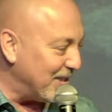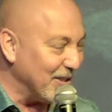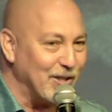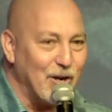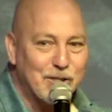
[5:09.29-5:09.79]
to
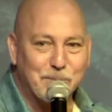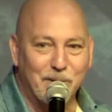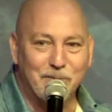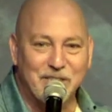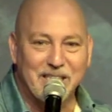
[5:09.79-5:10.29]
the gospel
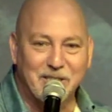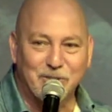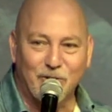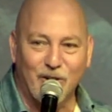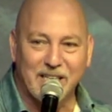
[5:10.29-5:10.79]
of Jesus
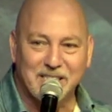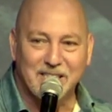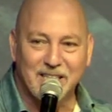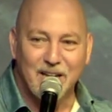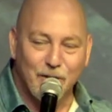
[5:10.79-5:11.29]

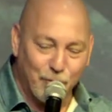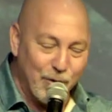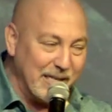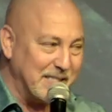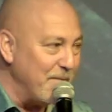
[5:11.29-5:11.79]
Christ. Through
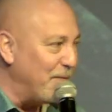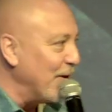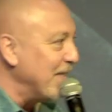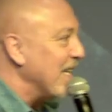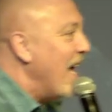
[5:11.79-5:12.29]
his influence,